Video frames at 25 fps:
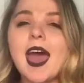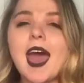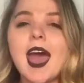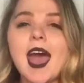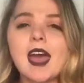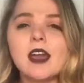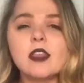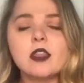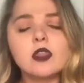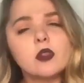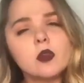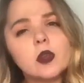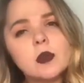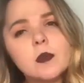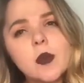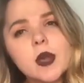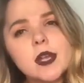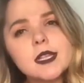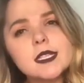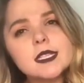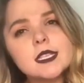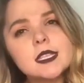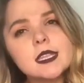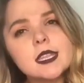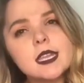at 3
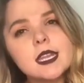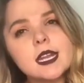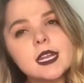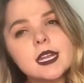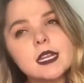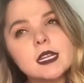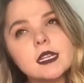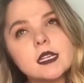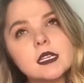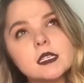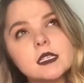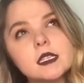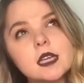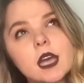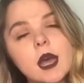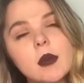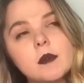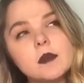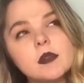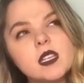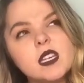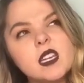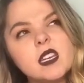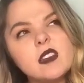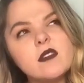months, and then at, I
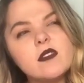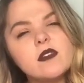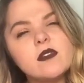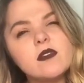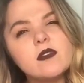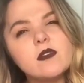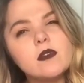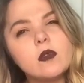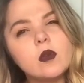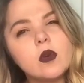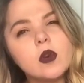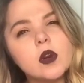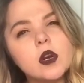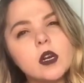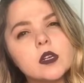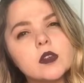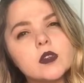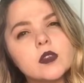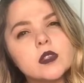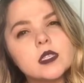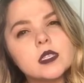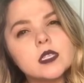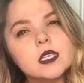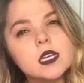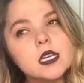believe, 4 or
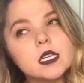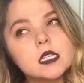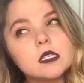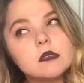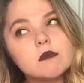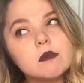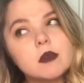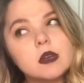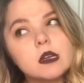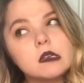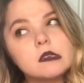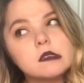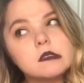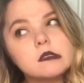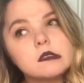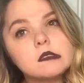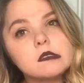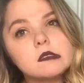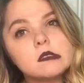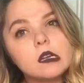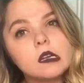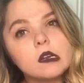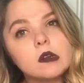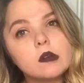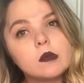6
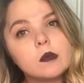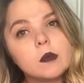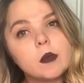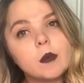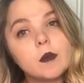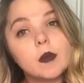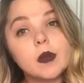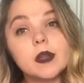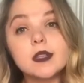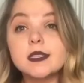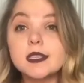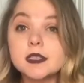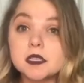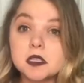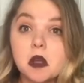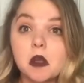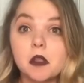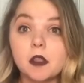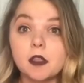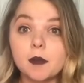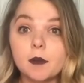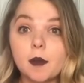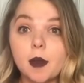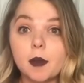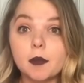months. I don't remember. It says it
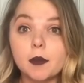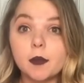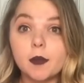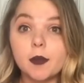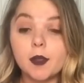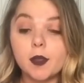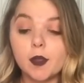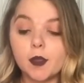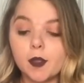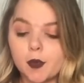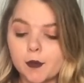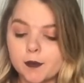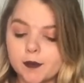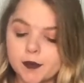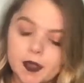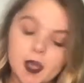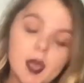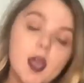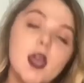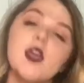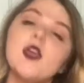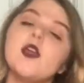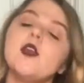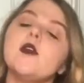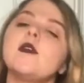on the back of the pillow though.
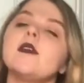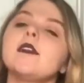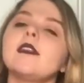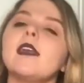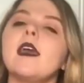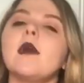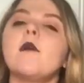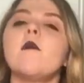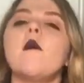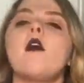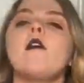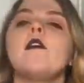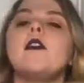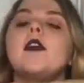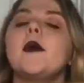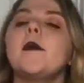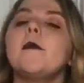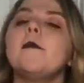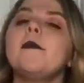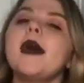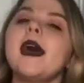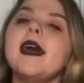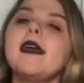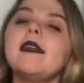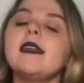You can lay them on their
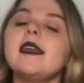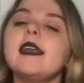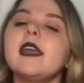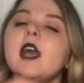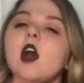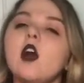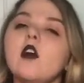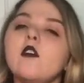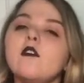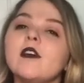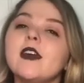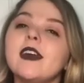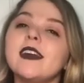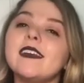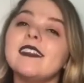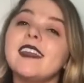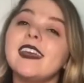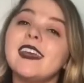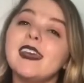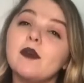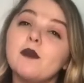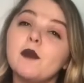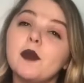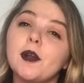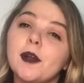belly over it, and
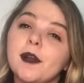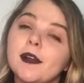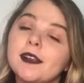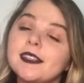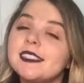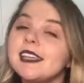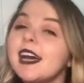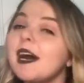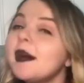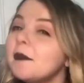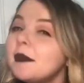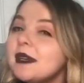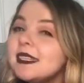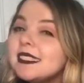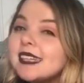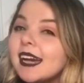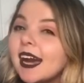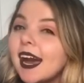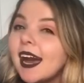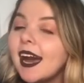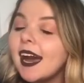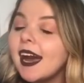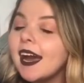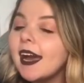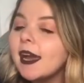they can work on tummy
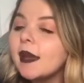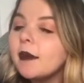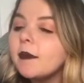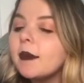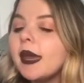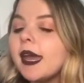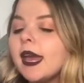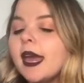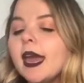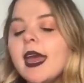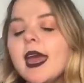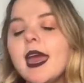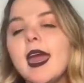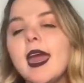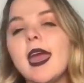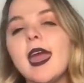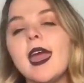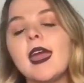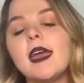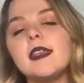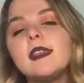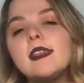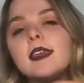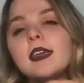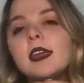time.
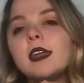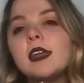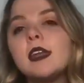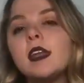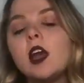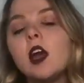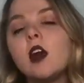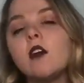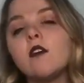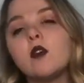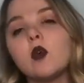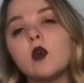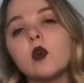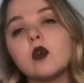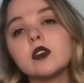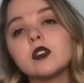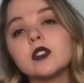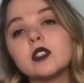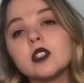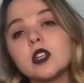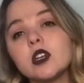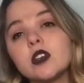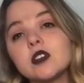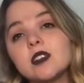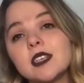And then of
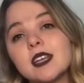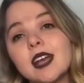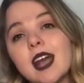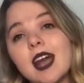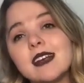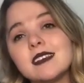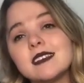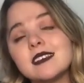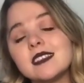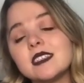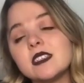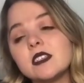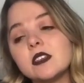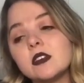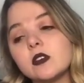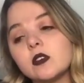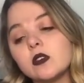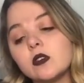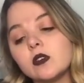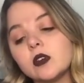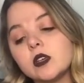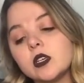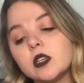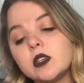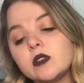course nursing. I
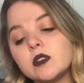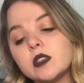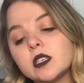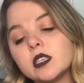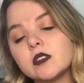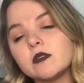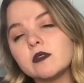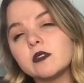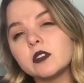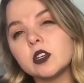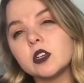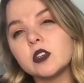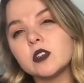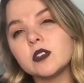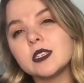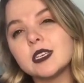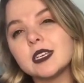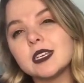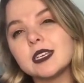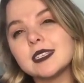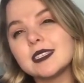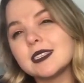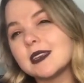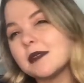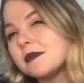still use this for
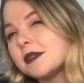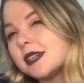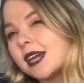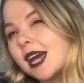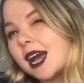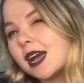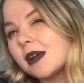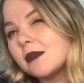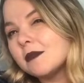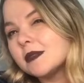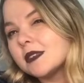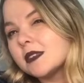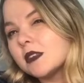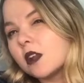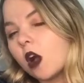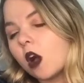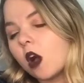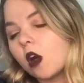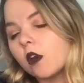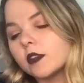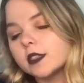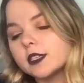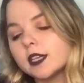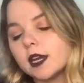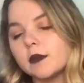nursing sometimes, not
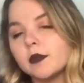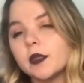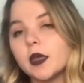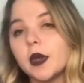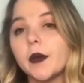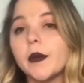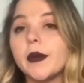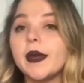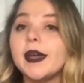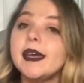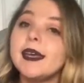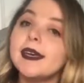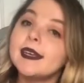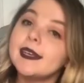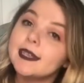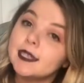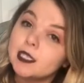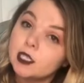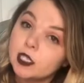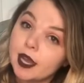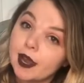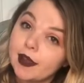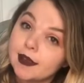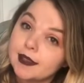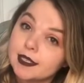all the time though,
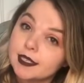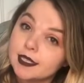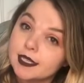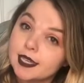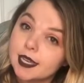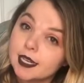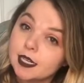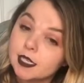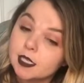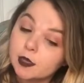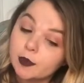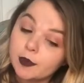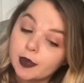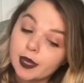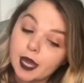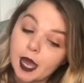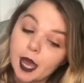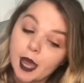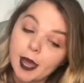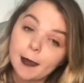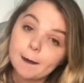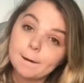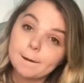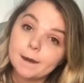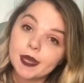because Jackson's getting to be
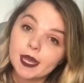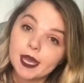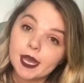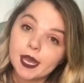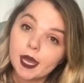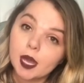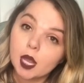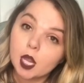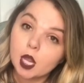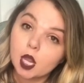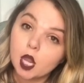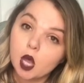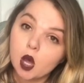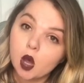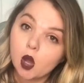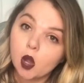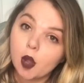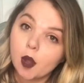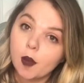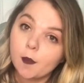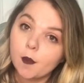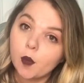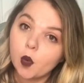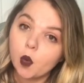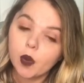a big,
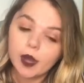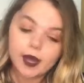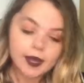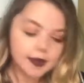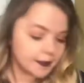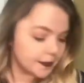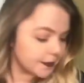long boy.